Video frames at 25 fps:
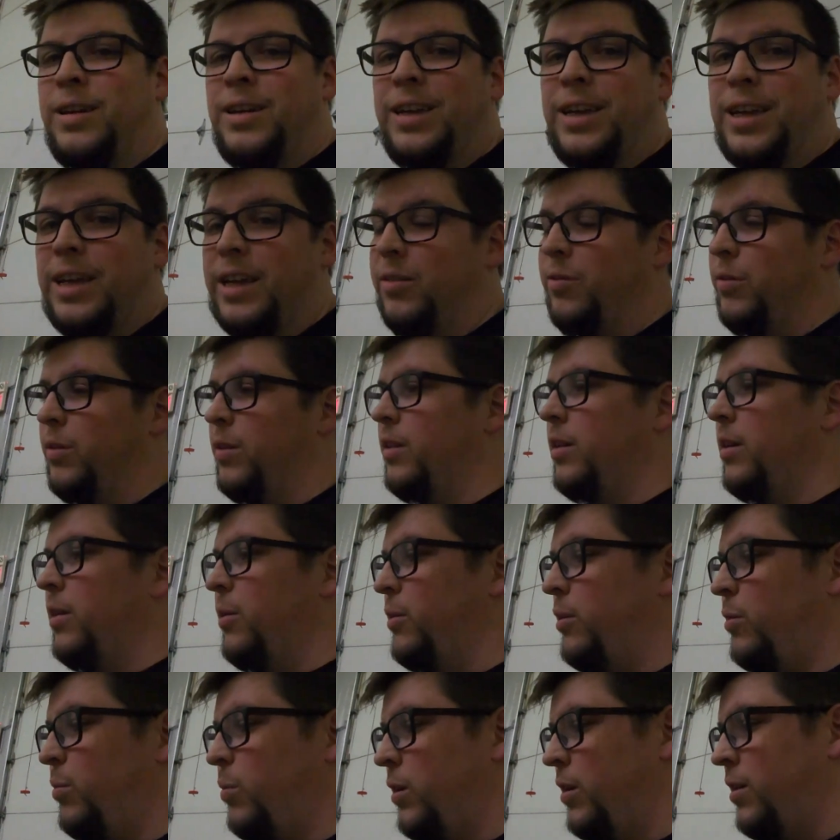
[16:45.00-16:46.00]
even
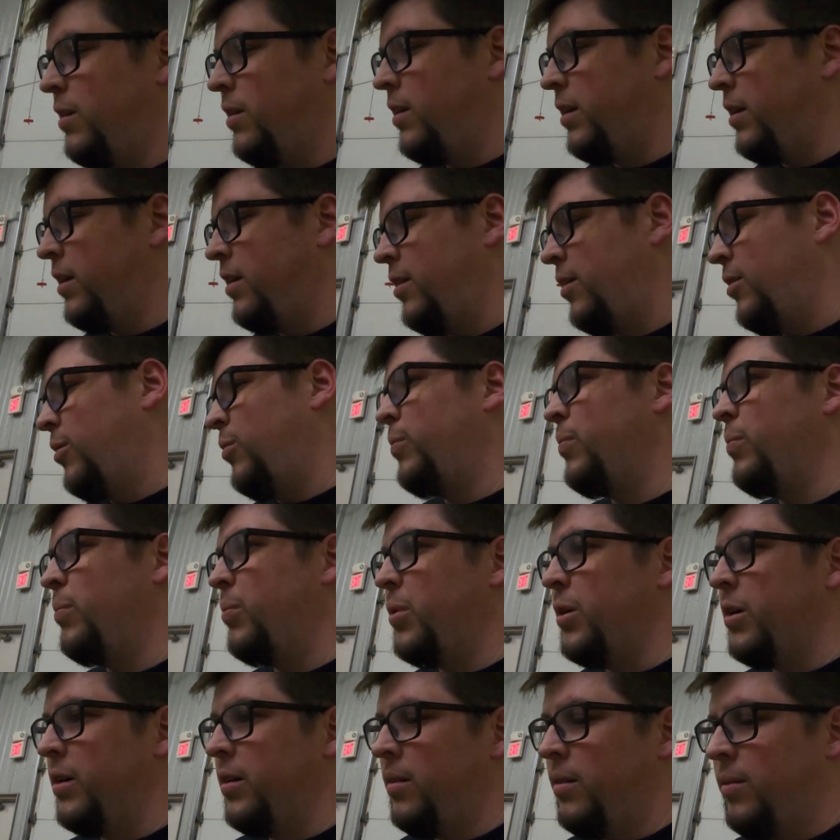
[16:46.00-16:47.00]
though it's been deleted,
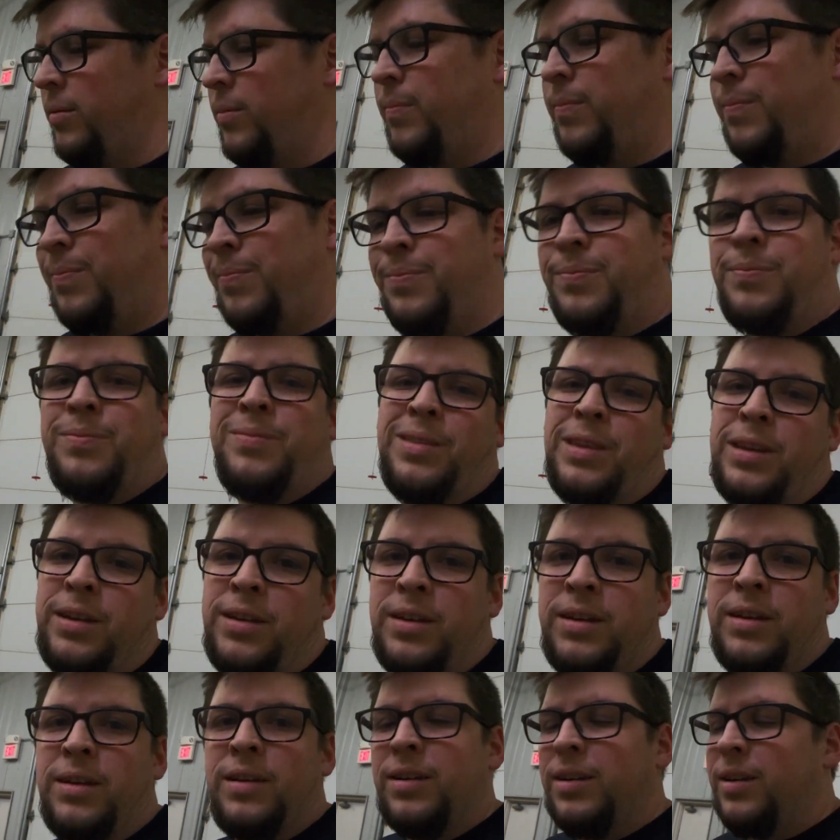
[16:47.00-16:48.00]
but
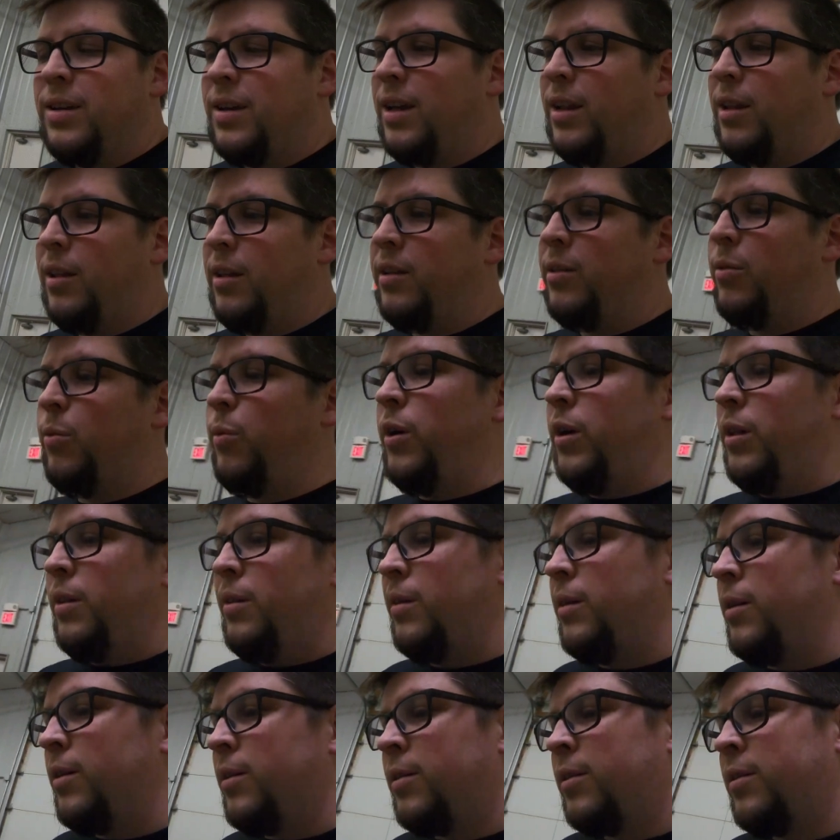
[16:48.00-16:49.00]
kind of like the way it
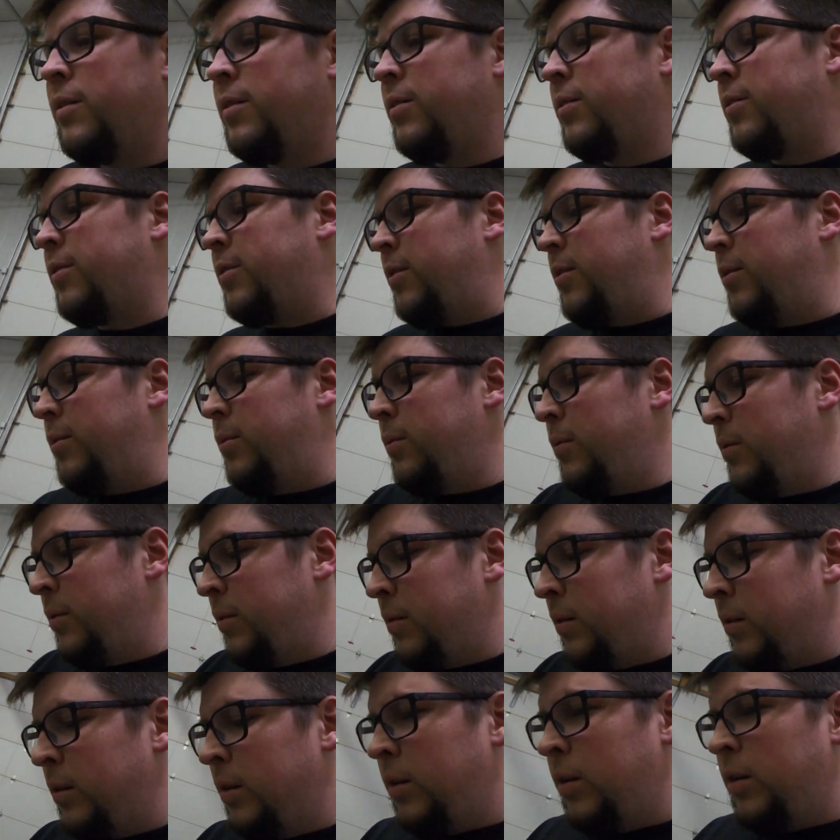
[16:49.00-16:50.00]
looked. So
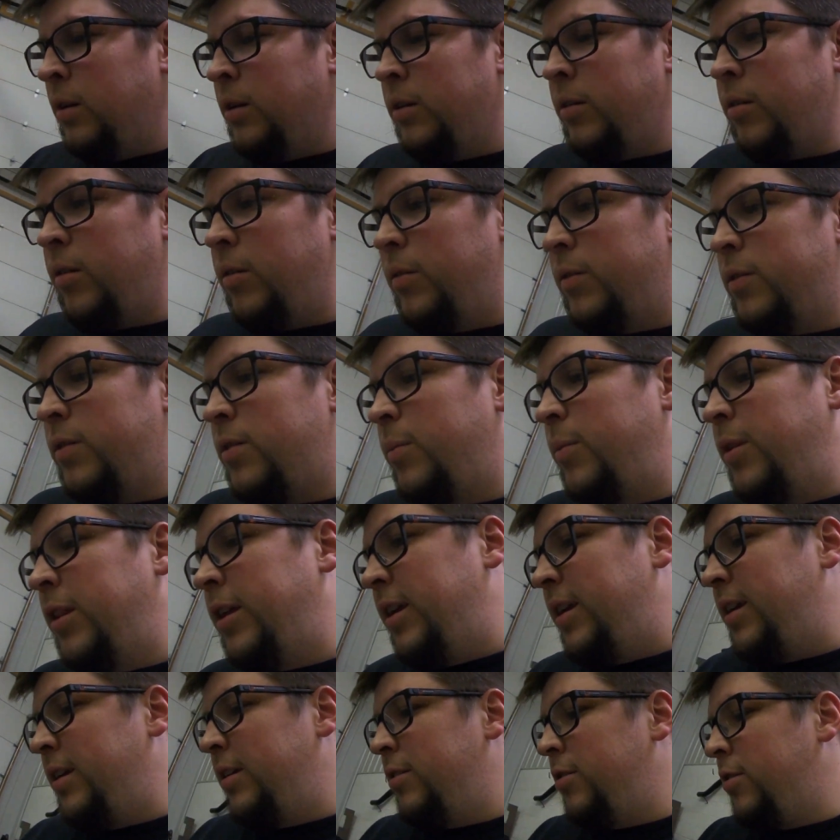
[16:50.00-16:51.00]
there was some of
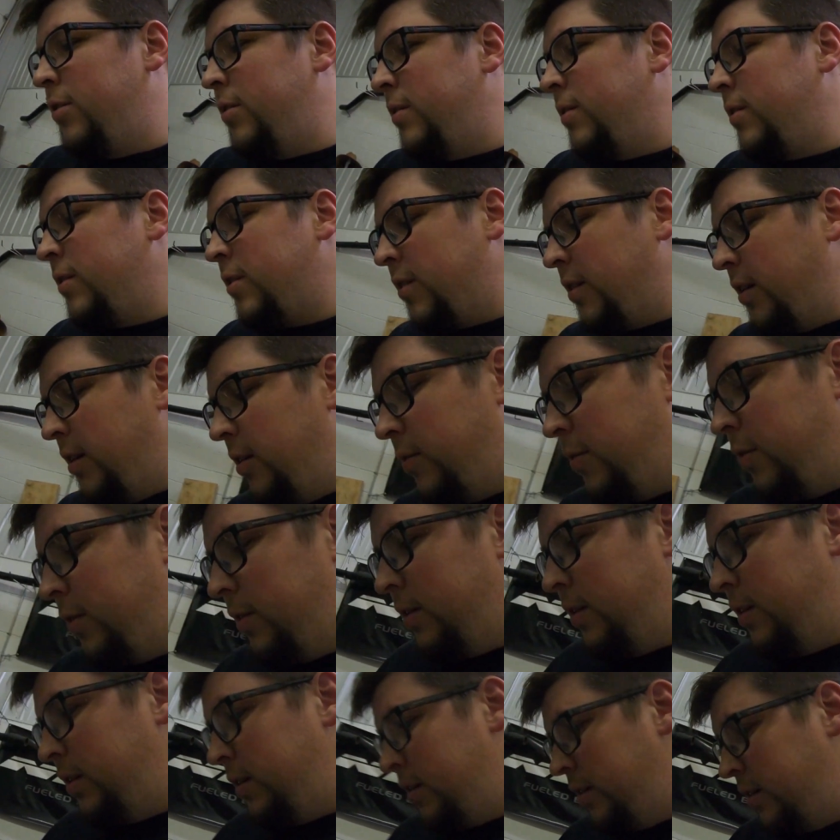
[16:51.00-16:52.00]
the engine stuff
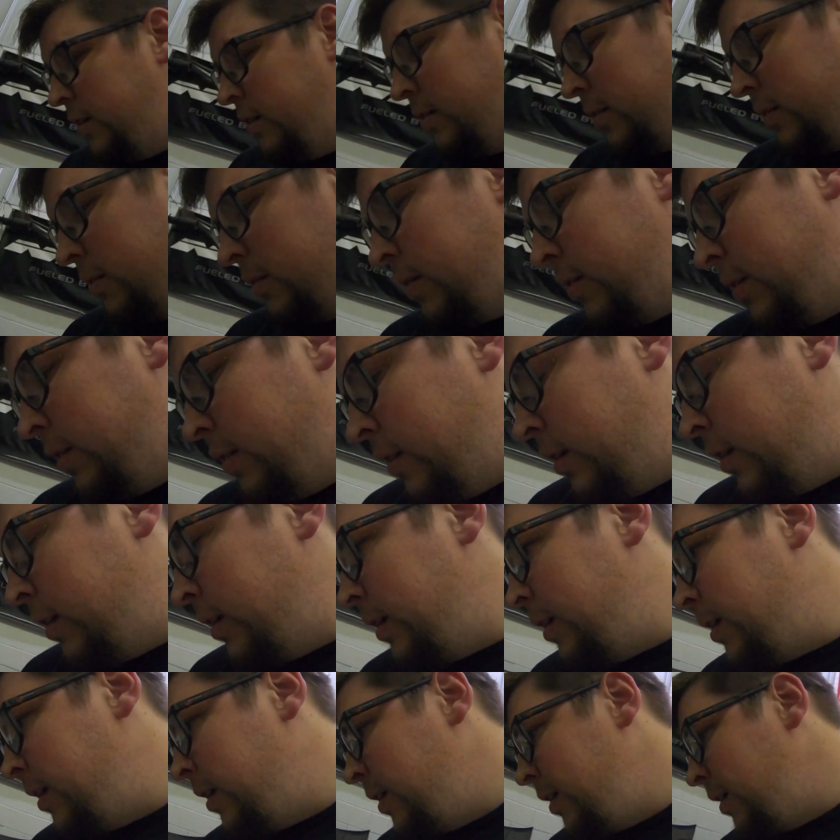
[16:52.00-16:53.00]
in here,
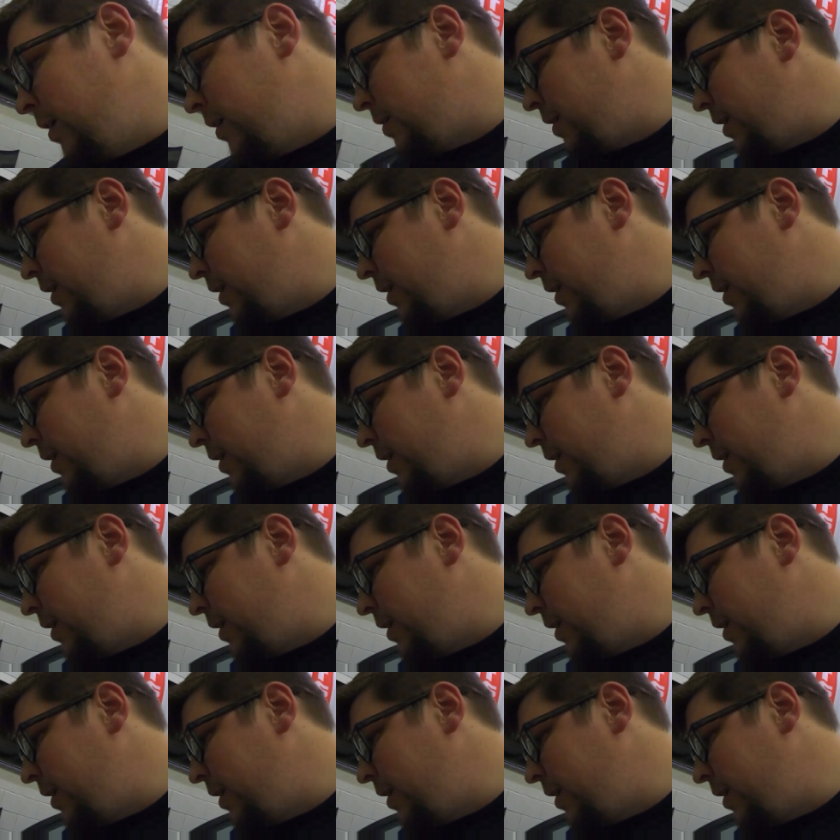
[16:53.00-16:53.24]
because